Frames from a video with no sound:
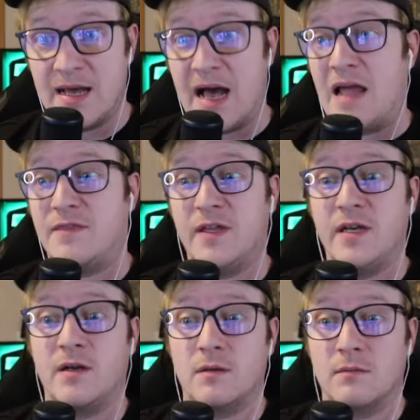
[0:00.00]
I
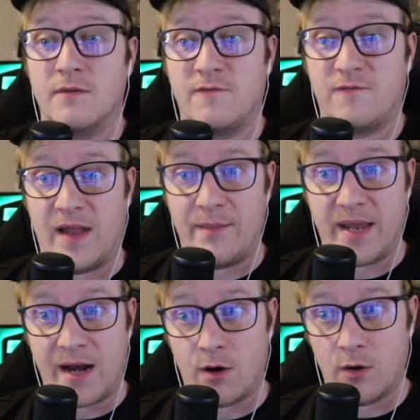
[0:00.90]
think mm-hmm.
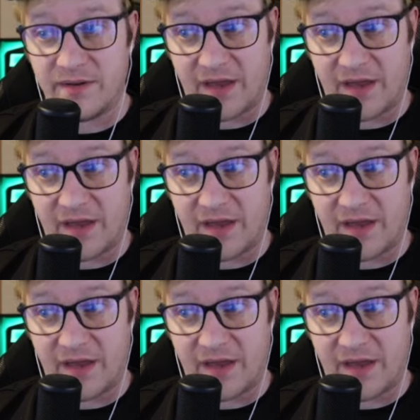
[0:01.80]
Flaming Arrow is